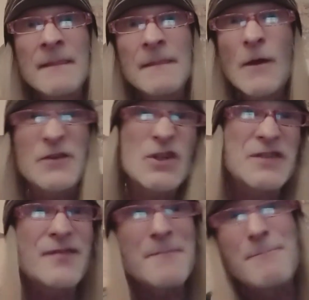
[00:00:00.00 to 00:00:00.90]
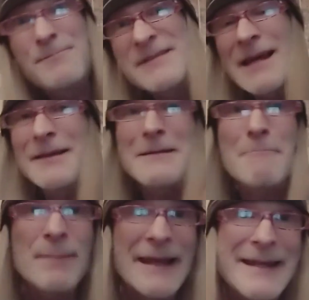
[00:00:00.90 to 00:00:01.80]
Not just for telling
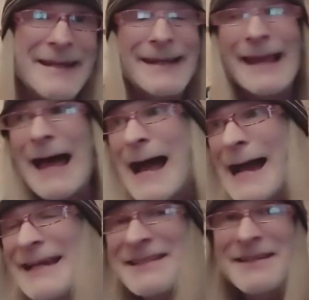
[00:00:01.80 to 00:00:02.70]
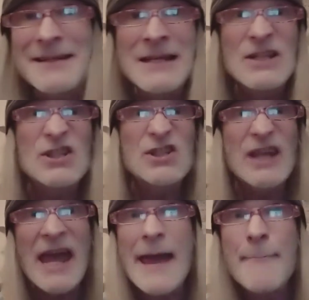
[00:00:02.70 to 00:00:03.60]
blatant lies and
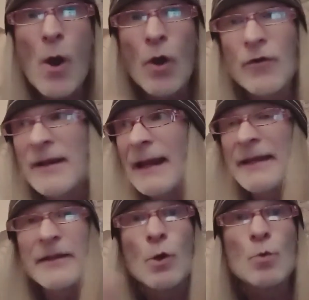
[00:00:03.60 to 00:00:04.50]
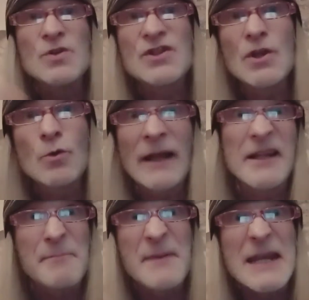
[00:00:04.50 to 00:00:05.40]
scaremongering like they always do, like
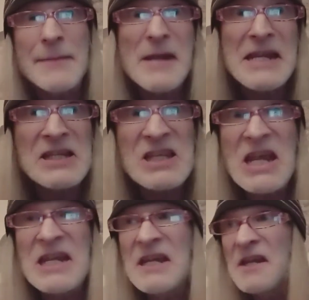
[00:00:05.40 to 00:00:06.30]
the BBC.